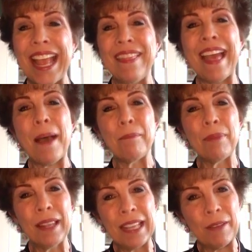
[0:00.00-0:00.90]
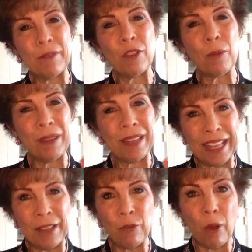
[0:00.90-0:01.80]
that belief, your
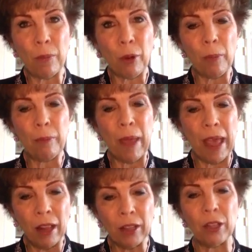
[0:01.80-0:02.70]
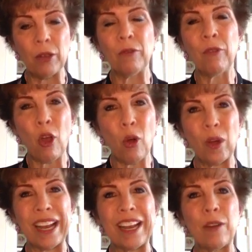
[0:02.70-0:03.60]
belief will propel you
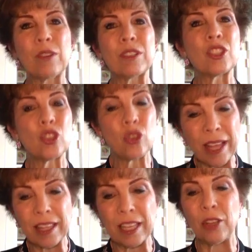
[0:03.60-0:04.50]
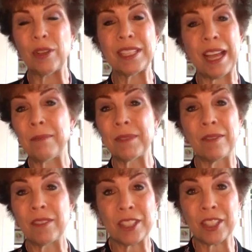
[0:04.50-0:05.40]
forward, and it will strengthen you in times
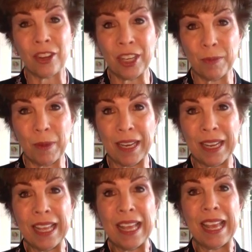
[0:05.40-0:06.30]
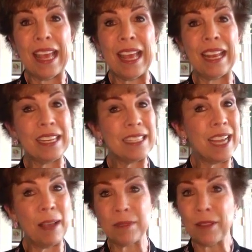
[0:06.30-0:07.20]
of discouragement and in
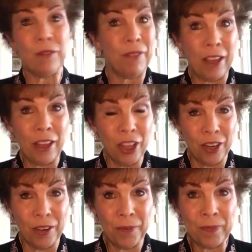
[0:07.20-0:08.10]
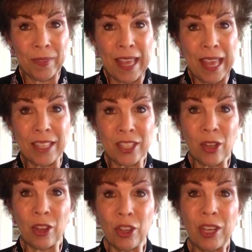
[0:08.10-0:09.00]
times of failure. And
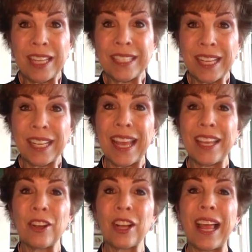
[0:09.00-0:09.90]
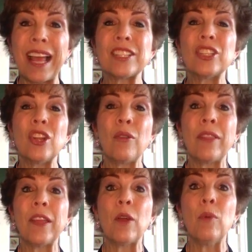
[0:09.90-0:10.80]
so you need to let your clients know
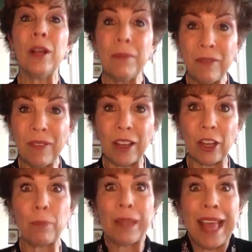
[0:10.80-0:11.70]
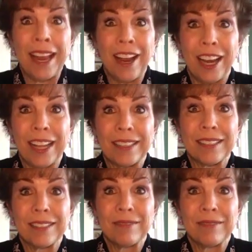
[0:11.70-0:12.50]
that there will be failure. Plan on it.